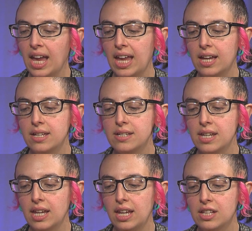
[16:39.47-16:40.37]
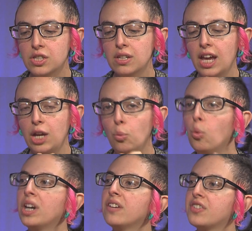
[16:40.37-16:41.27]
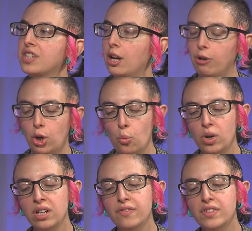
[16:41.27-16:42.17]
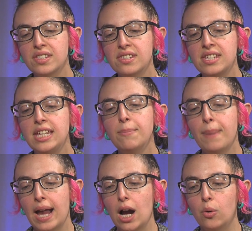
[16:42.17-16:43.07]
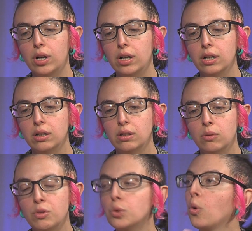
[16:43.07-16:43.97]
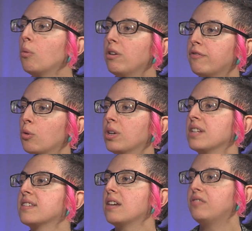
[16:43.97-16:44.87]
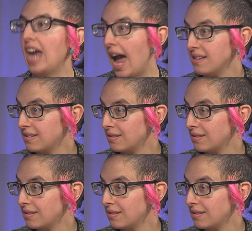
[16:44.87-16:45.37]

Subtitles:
And it's a what-if scenario. What if steam power was what went forward instead of gas?